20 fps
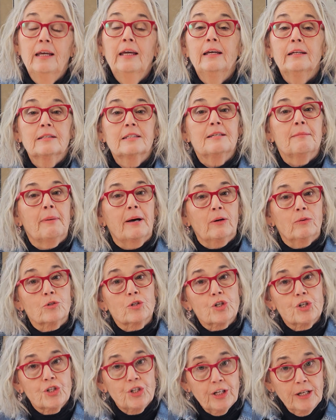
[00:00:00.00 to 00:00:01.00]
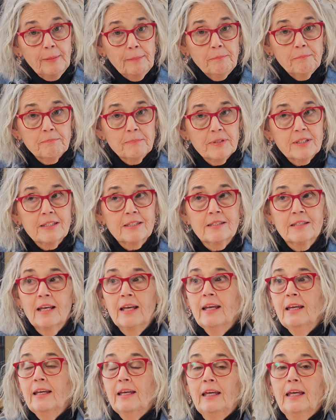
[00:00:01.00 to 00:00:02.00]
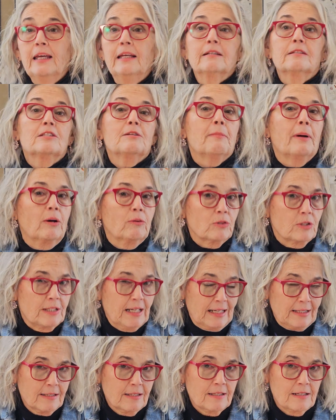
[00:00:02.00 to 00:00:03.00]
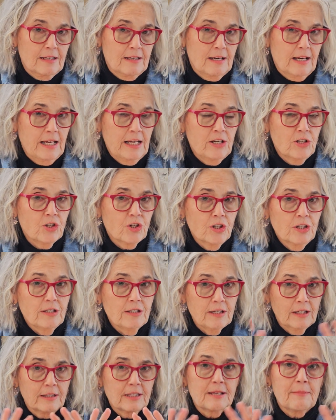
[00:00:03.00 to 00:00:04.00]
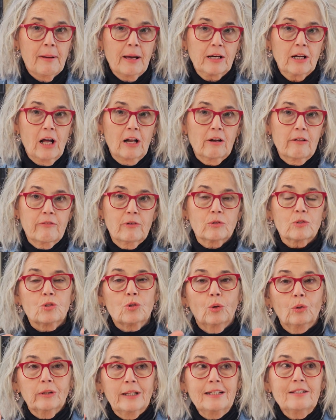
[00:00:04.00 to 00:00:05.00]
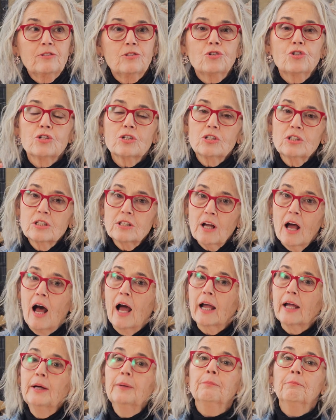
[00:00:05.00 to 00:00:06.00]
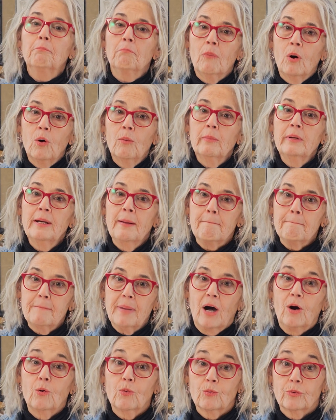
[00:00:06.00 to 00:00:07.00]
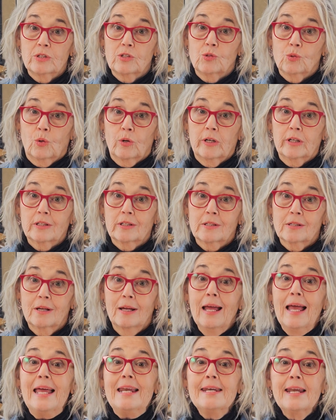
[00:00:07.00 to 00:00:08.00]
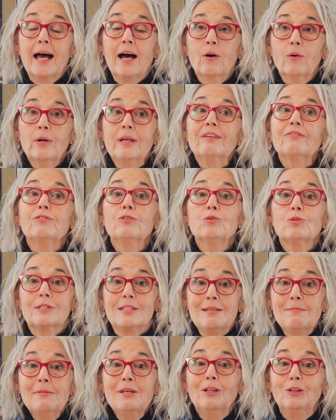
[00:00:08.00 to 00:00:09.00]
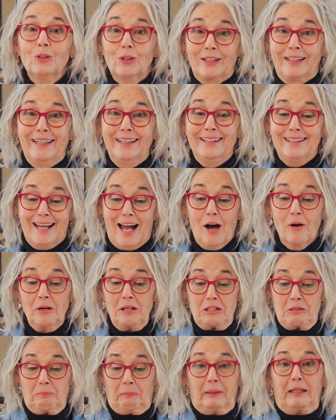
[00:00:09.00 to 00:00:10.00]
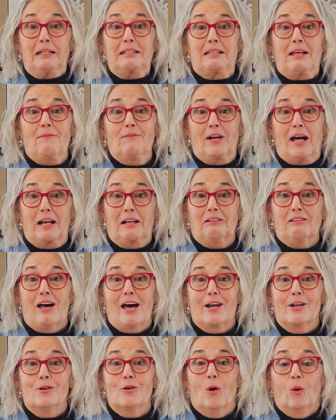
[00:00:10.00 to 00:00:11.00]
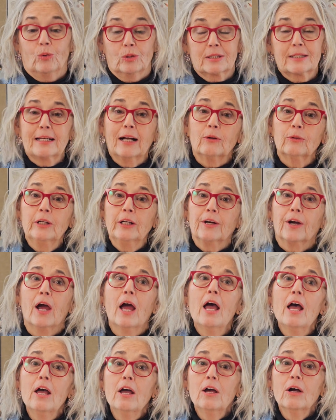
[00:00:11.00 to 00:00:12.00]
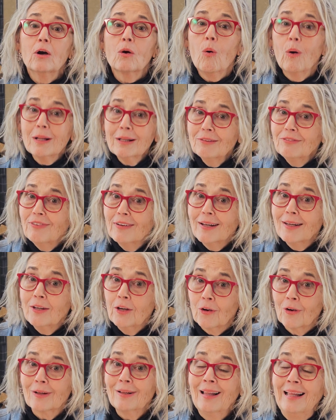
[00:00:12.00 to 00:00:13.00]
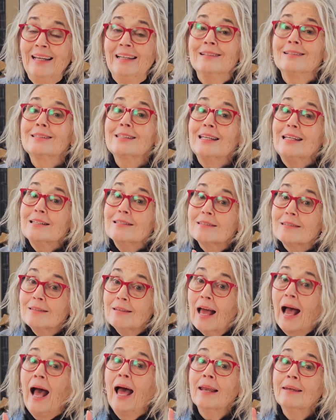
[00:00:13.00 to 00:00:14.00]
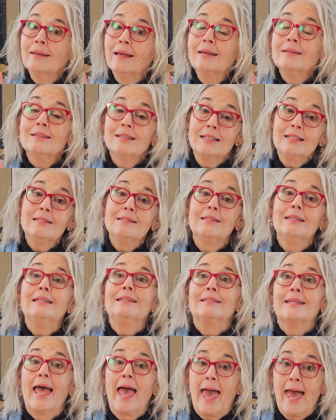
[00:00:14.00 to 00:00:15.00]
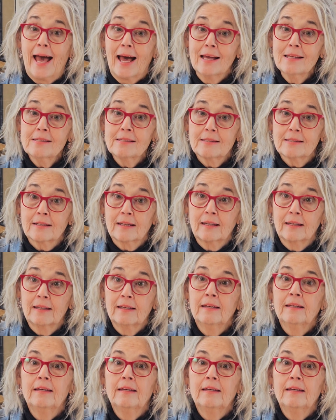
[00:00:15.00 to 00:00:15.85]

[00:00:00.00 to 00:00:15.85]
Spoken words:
It's about ships. It's about destinations. It's about all of those. So let's just talk a moment about. Now, if you see me looking down, it's because I've got a lot of notes down here. Qualifying your clients is not an easy task.